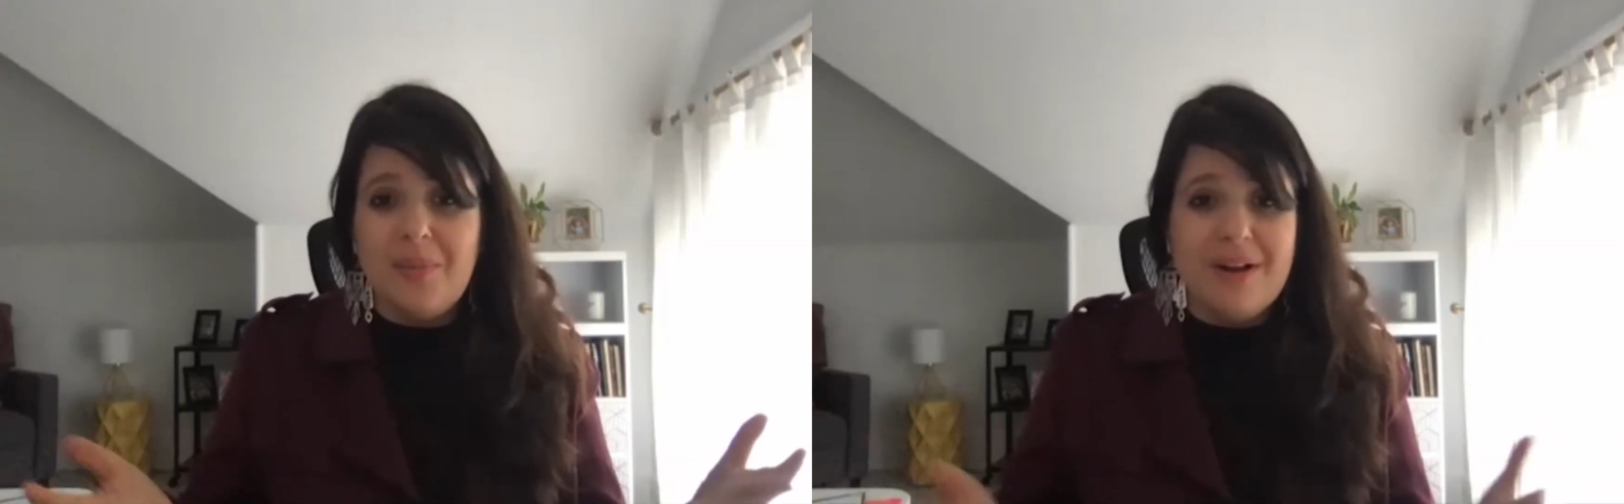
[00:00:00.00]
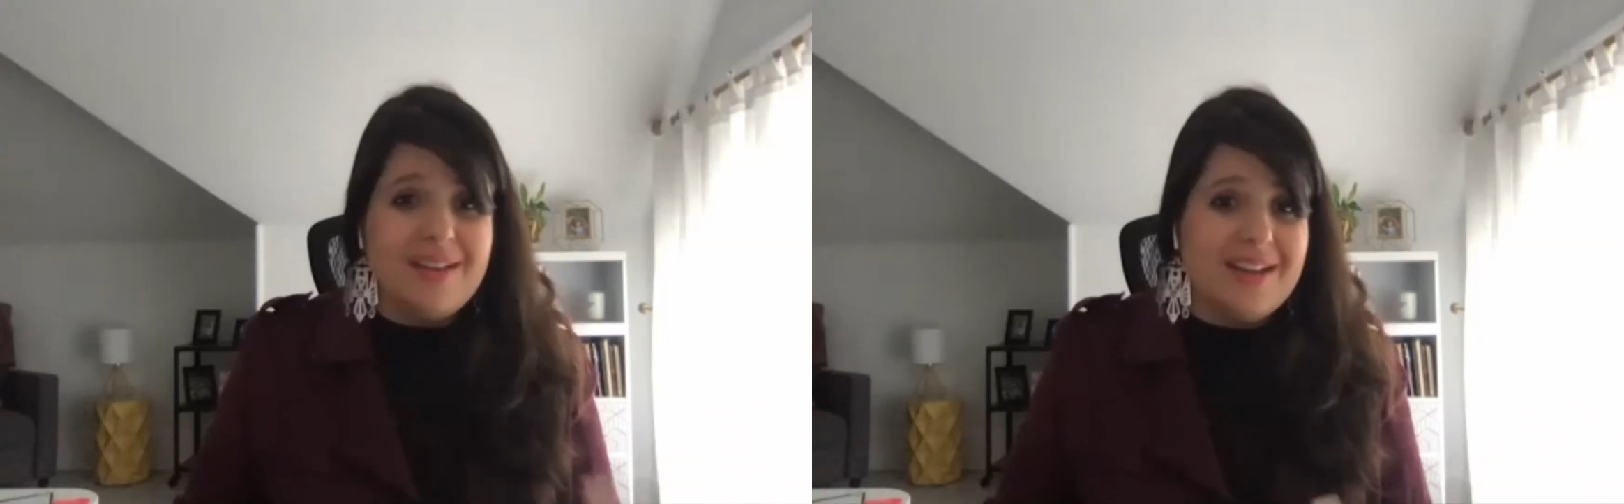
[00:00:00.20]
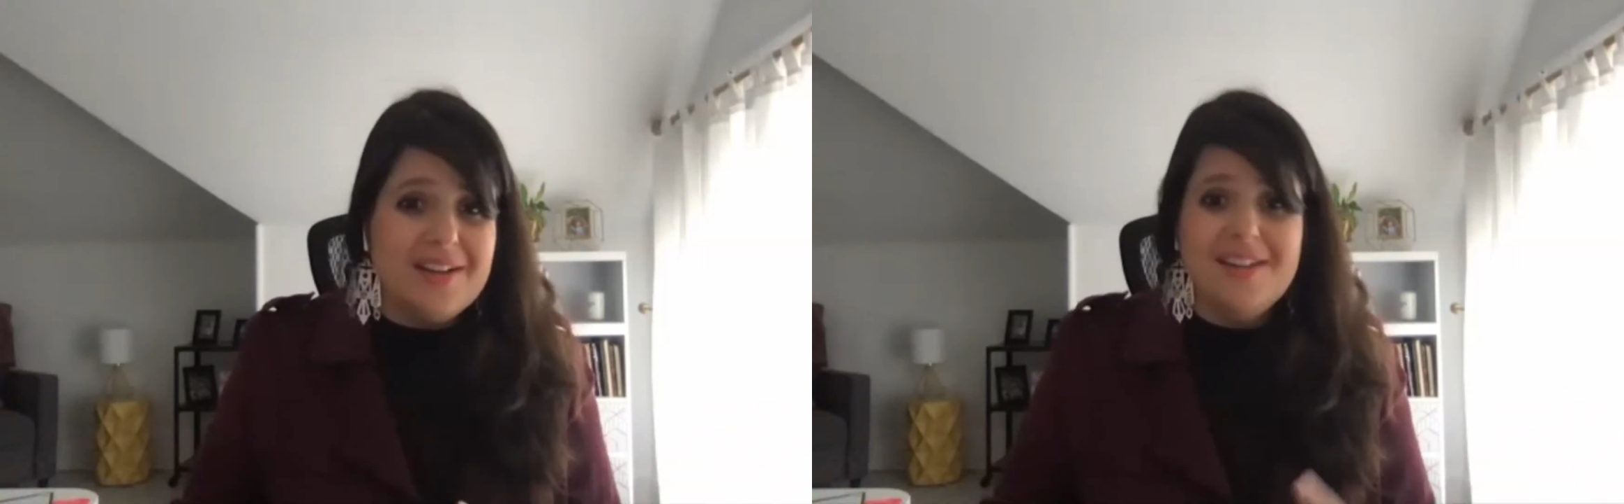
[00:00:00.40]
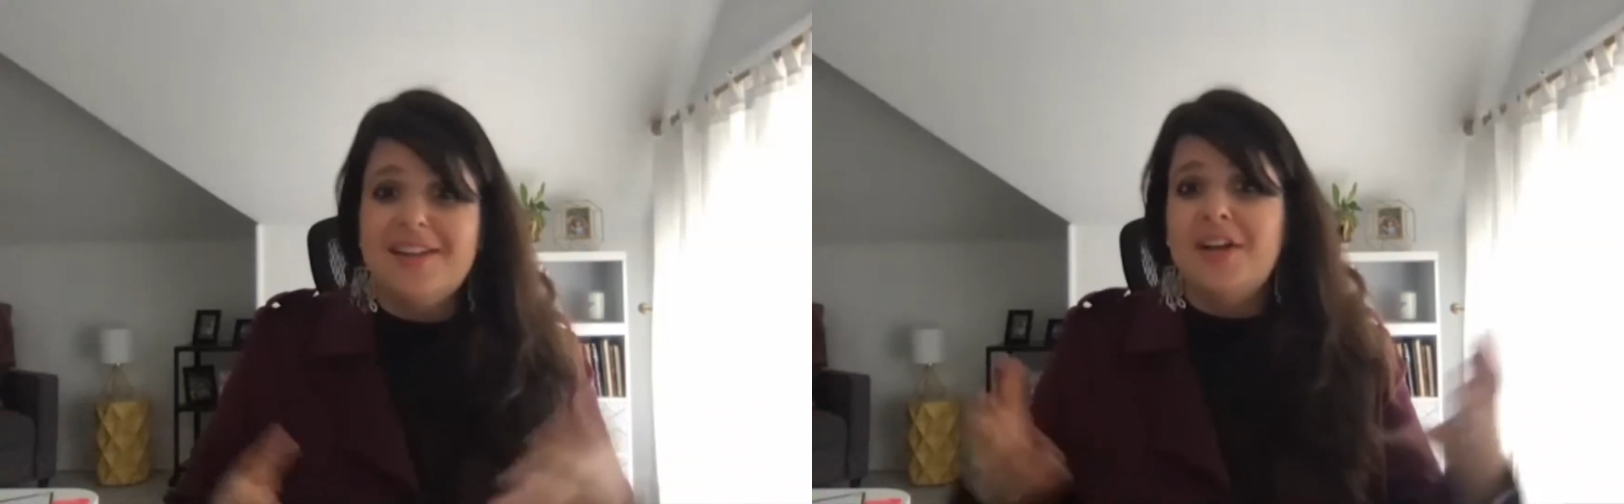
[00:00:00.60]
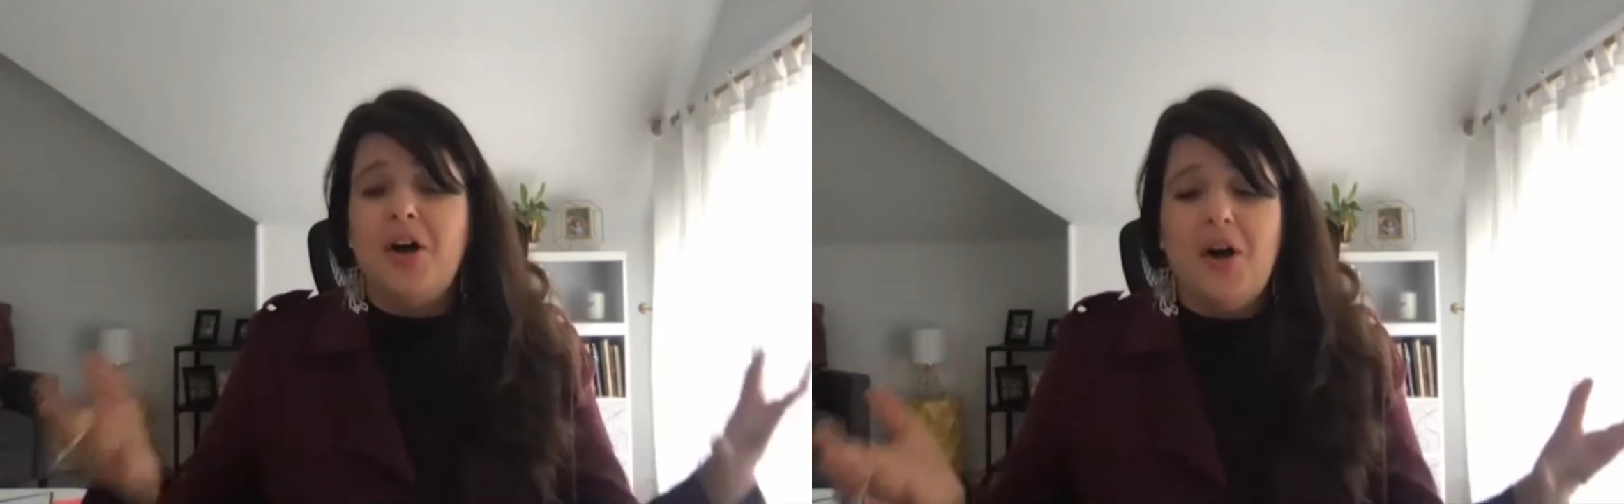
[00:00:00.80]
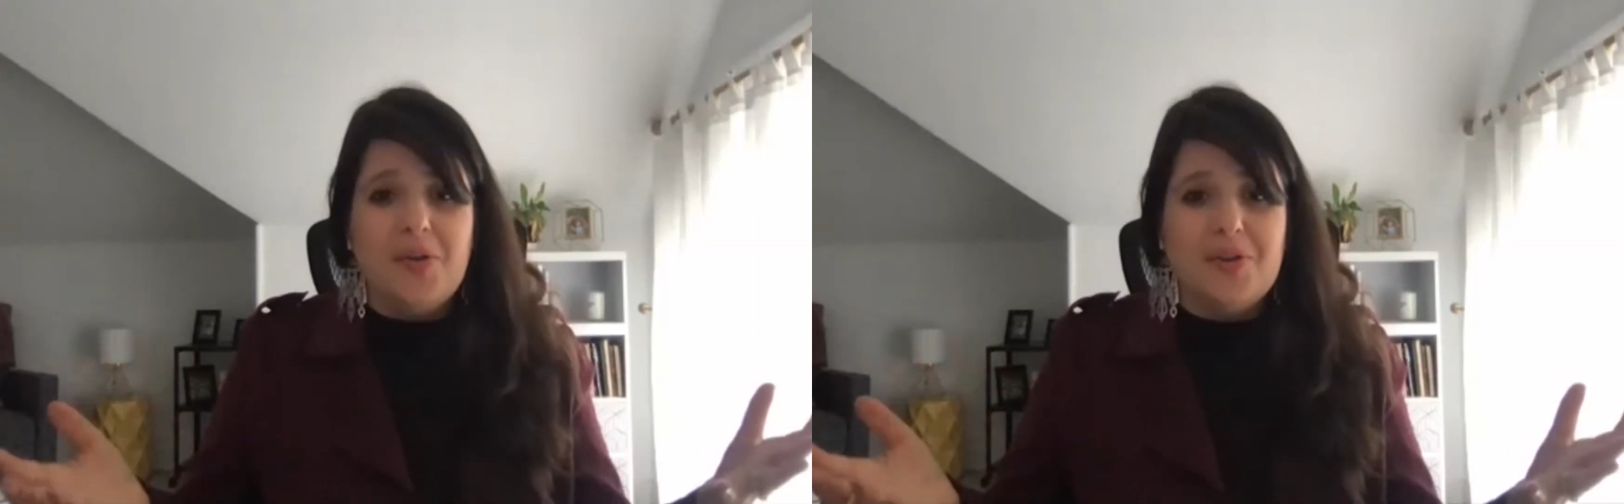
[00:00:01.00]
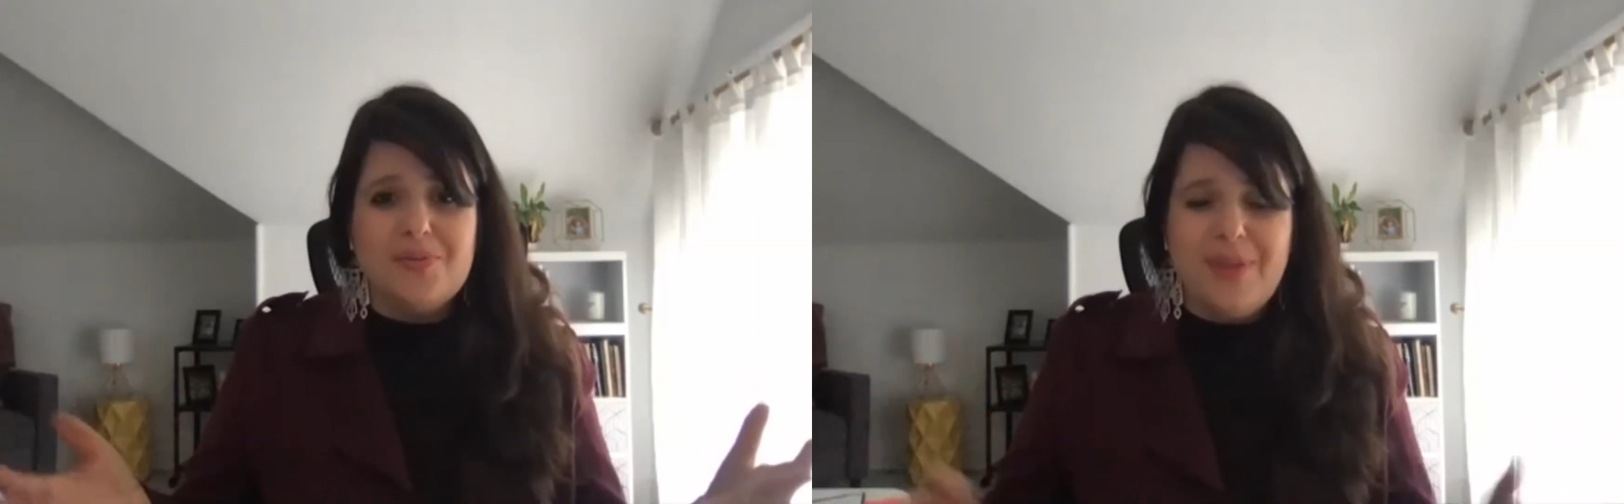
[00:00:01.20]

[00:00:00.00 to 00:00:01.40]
like all the like